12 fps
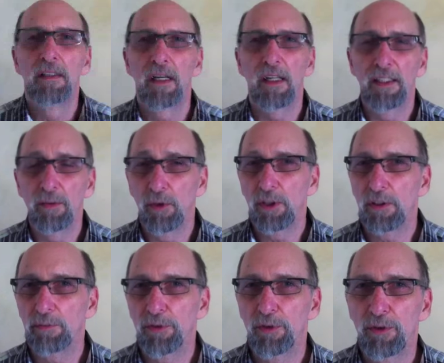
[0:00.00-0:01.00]
Hi, and
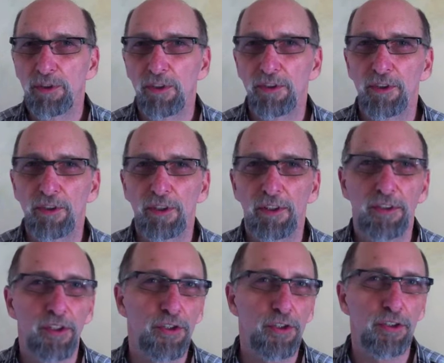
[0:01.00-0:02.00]
welcome to another
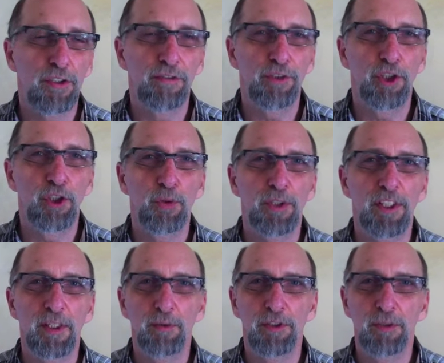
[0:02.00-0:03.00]
edition of
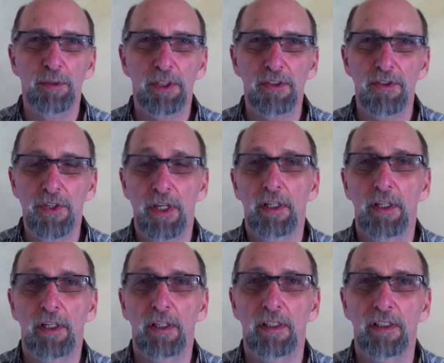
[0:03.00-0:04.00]
Q&A with the Book
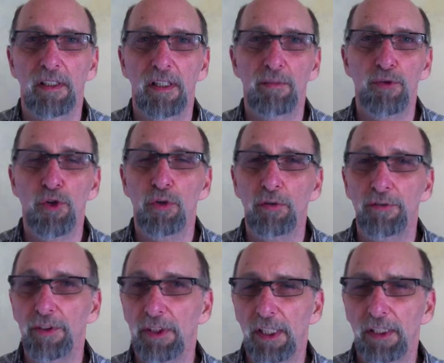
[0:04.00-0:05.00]
Designer. I'm Joel
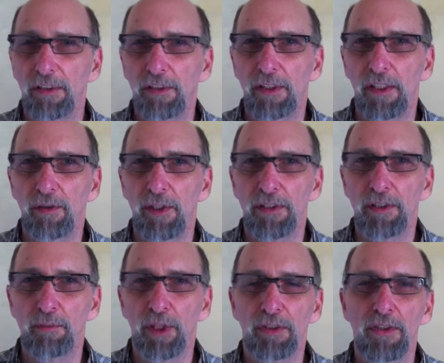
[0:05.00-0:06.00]
Friedlander, and I write
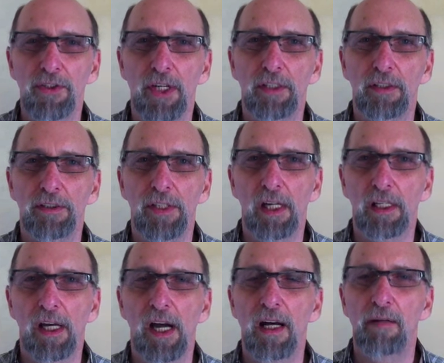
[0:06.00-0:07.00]
the
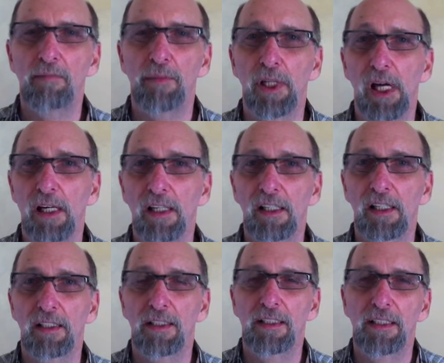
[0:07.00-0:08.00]
bookdesigner.com blog.
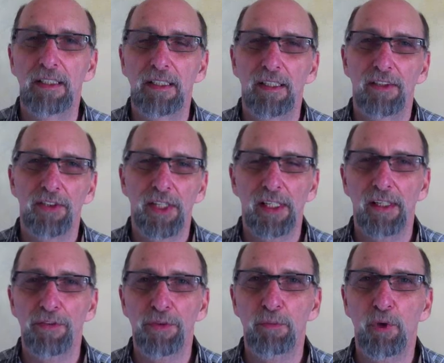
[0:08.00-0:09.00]
Today I
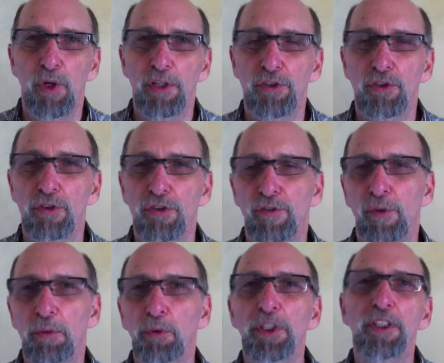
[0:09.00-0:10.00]
have some questions
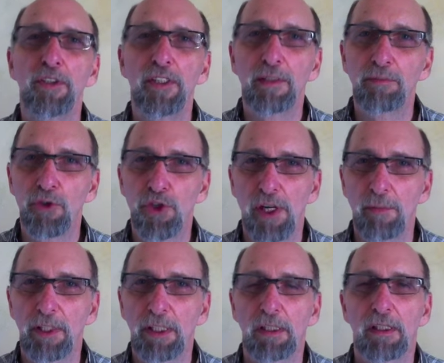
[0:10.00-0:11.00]
from a reader named
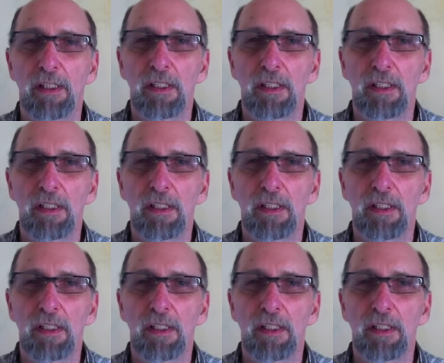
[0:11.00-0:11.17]
Jamie.